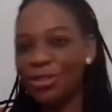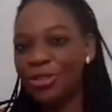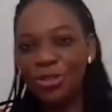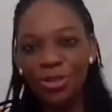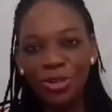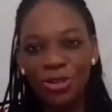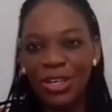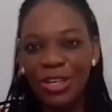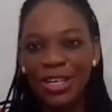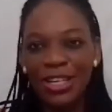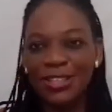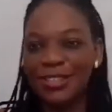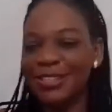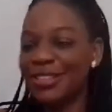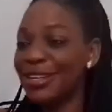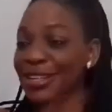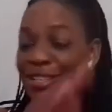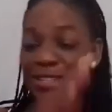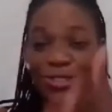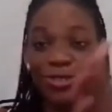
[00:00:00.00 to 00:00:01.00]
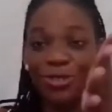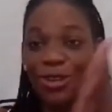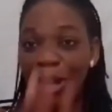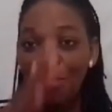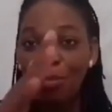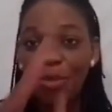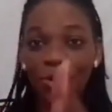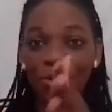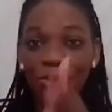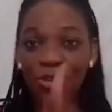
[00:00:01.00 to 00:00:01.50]
Talk less. Let's talk
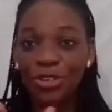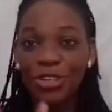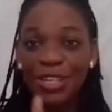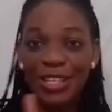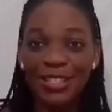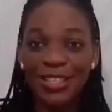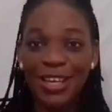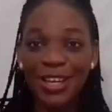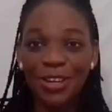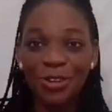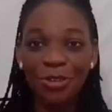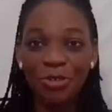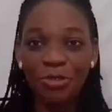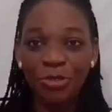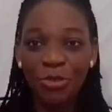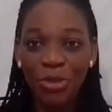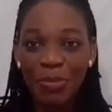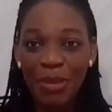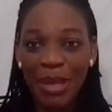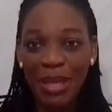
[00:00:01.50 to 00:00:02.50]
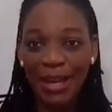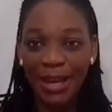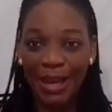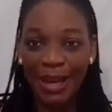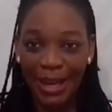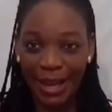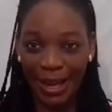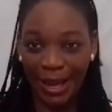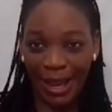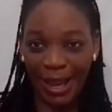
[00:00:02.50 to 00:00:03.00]
about on the side of
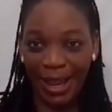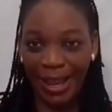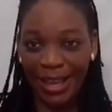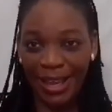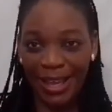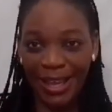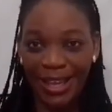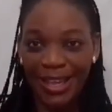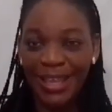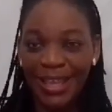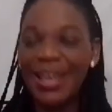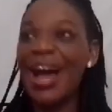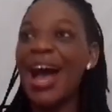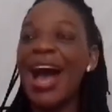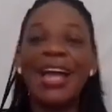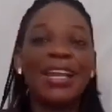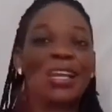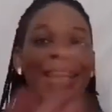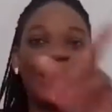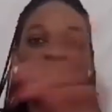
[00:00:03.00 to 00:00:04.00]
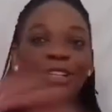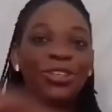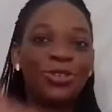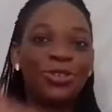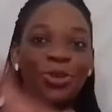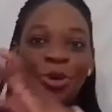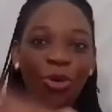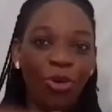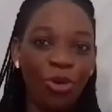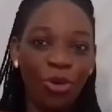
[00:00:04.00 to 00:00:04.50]
women. And I
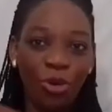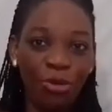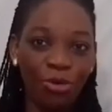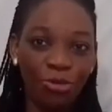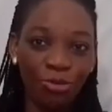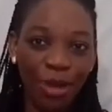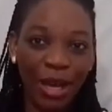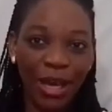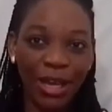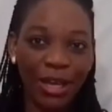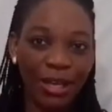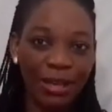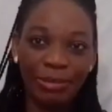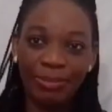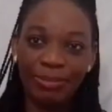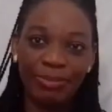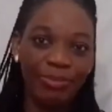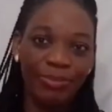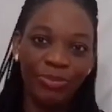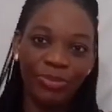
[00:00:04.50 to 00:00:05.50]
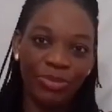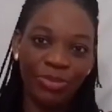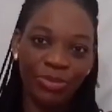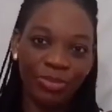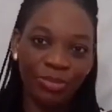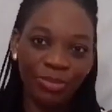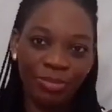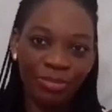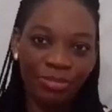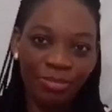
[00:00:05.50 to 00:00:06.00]
talk of my
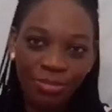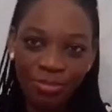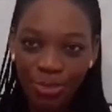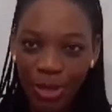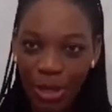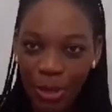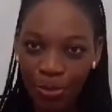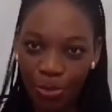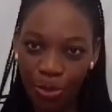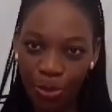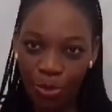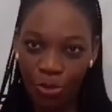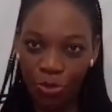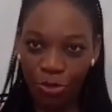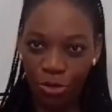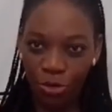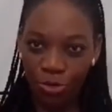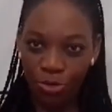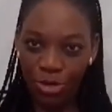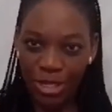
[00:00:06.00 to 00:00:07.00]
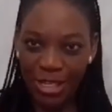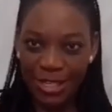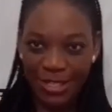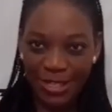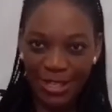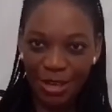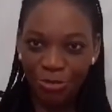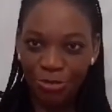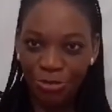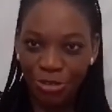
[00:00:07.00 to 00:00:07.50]
people from East
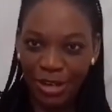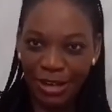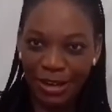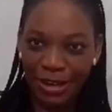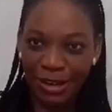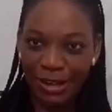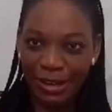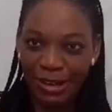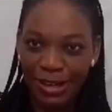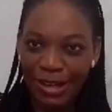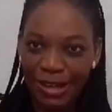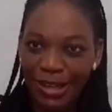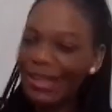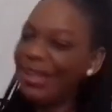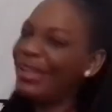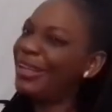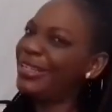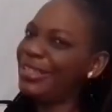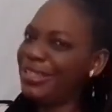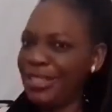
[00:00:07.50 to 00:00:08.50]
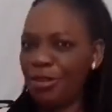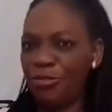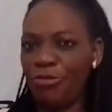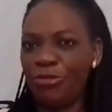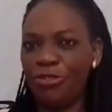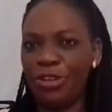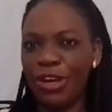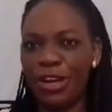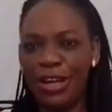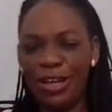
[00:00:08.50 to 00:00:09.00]
Africa. East
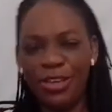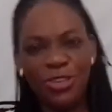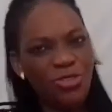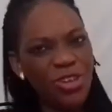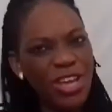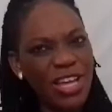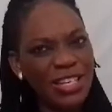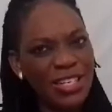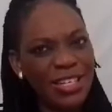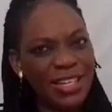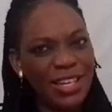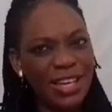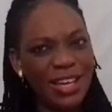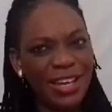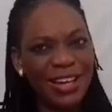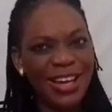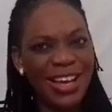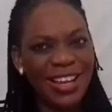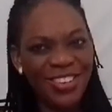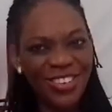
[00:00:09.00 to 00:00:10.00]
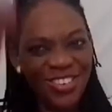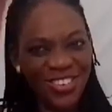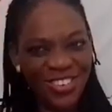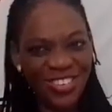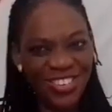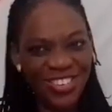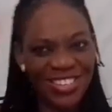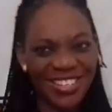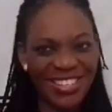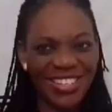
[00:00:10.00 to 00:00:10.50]
Africa, Uganda. Can you do
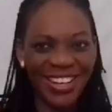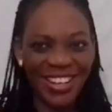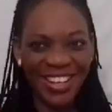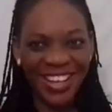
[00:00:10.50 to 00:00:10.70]
it?